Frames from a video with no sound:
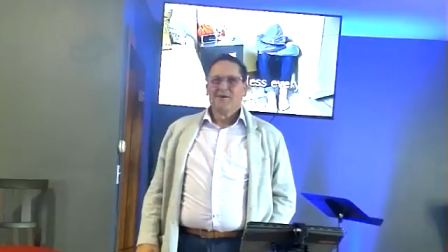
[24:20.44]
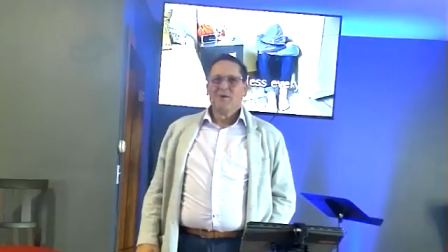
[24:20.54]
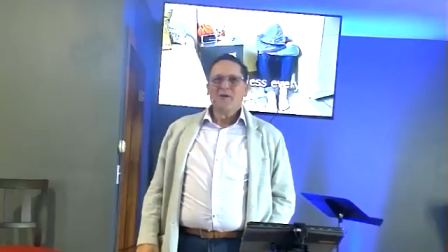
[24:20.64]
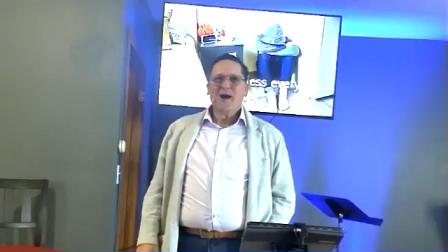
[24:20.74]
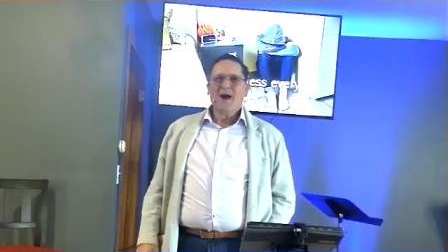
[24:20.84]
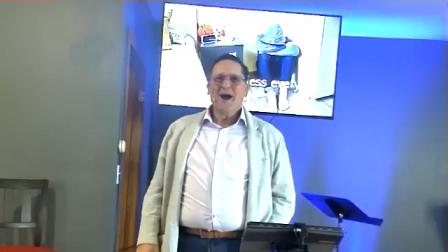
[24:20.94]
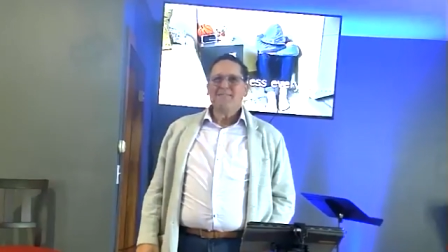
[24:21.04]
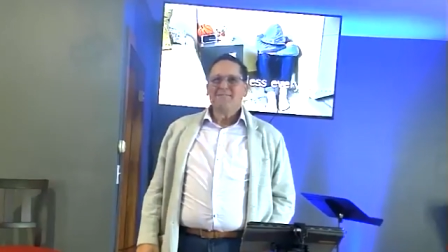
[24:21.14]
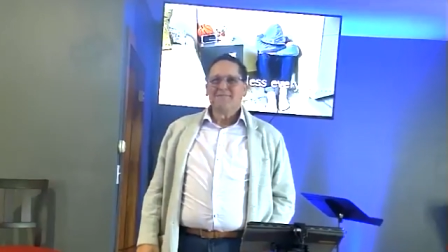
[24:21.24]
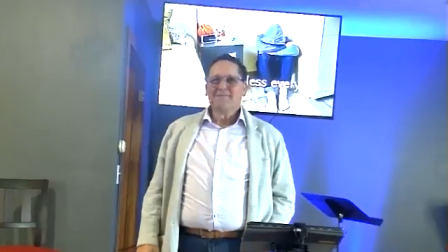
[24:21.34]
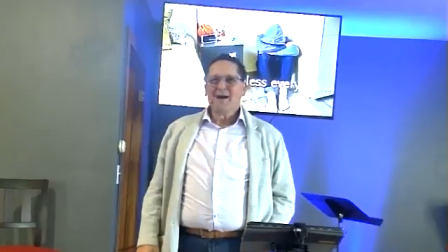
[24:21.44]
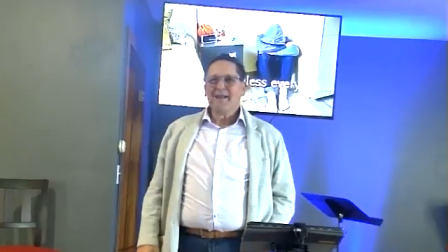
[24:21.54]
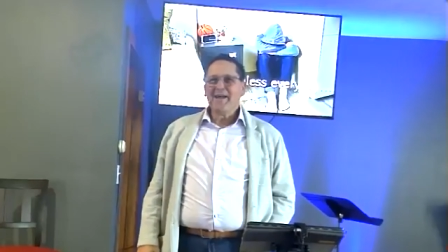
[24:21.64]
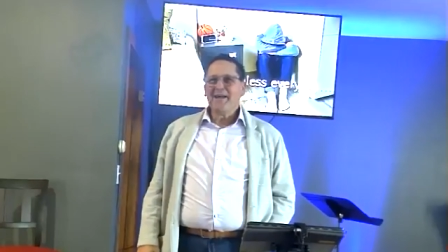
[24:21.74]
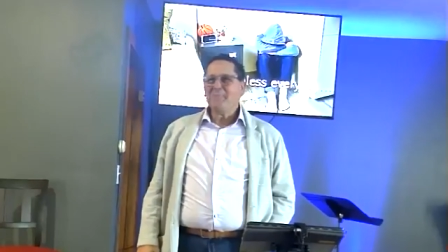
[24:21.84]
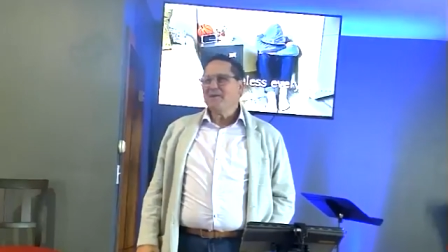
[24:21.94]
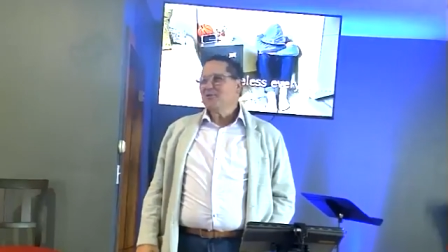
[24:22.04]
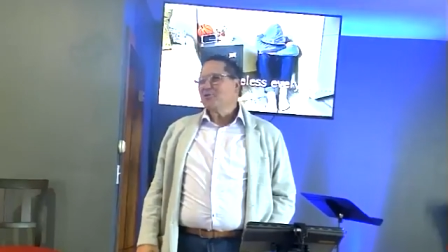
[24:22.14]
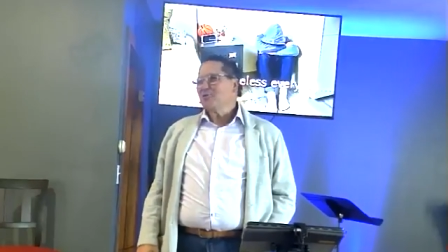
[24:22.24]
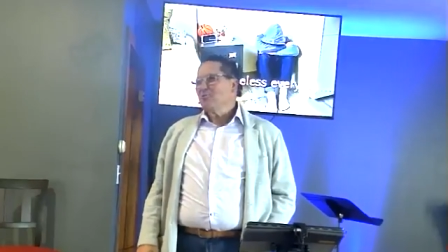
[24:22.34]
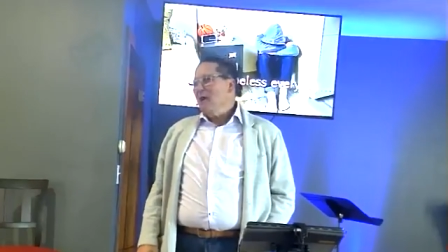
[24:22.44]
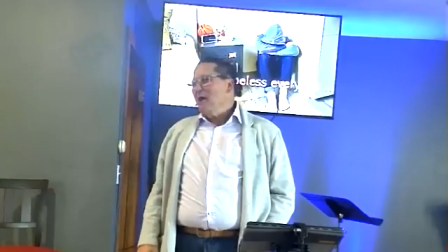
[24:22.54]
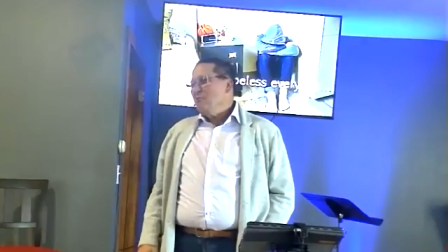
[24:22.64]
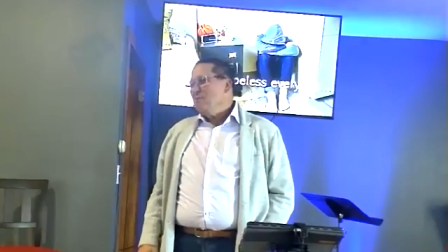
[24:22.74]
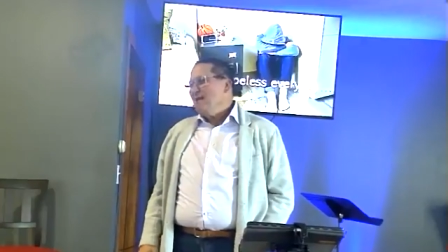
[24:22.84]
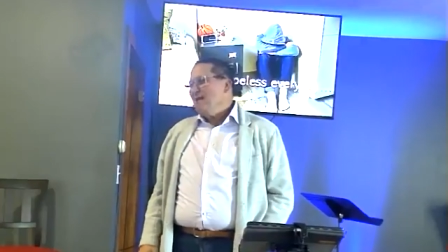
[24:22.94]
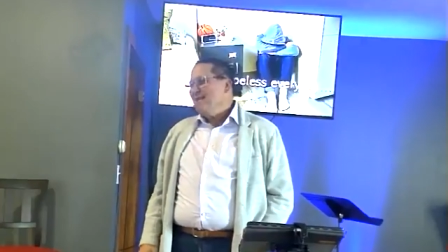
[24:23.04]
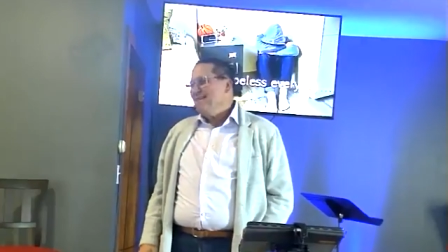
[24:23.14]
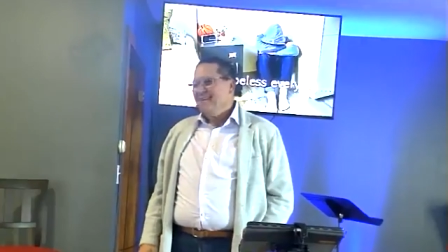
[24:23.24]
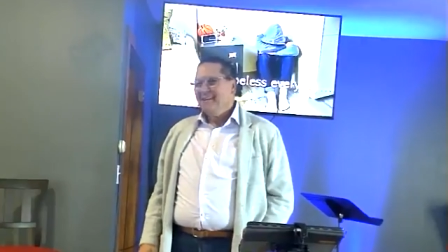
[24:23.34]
Oh God, my enemies surround me.